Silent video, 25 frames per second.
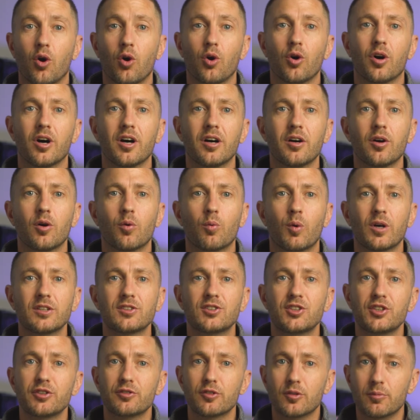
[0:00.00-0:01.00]
Or
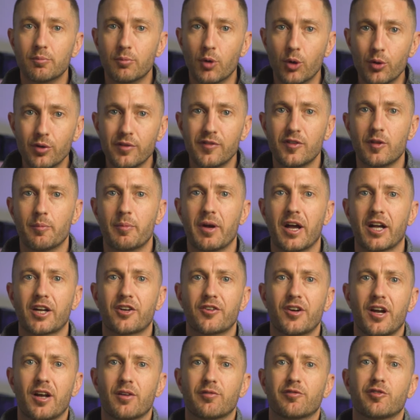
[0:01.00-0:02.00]
once you remove the
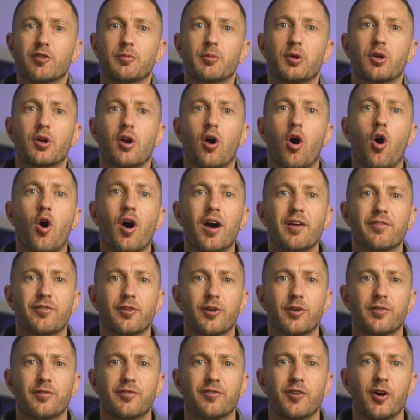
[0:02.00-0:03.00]
background from an
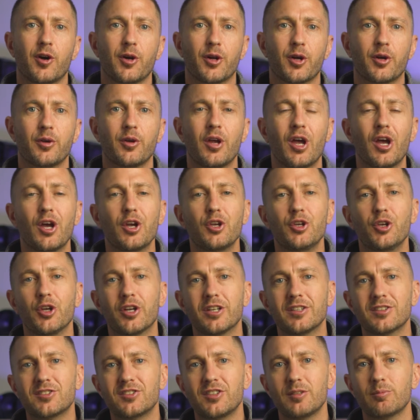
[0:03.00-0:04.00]
iPhone photo, you
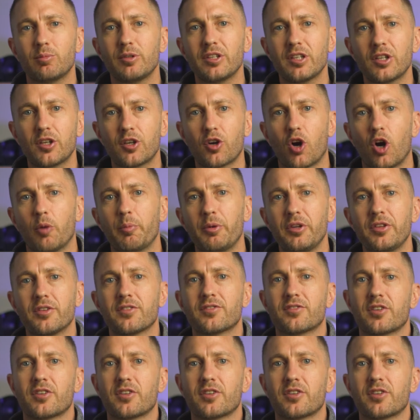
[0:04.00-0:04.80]
can simply copy the